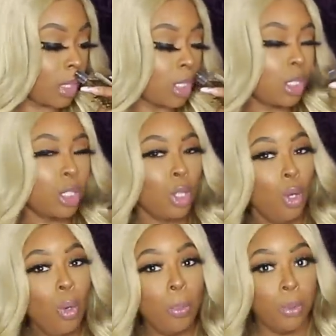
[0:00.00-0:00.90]

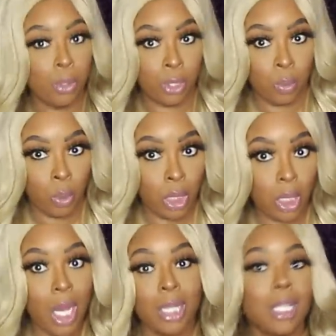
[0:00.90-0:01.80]
super
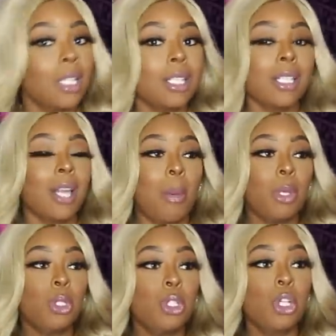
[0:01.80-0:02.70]
sweet i think this is
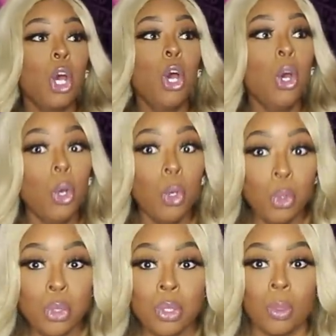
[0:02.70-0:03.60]
almost
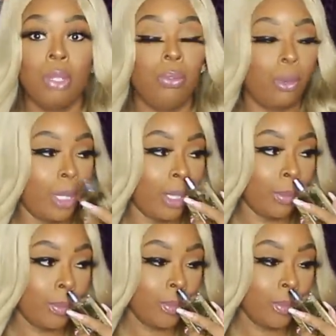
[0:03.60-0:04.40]
too sweet for me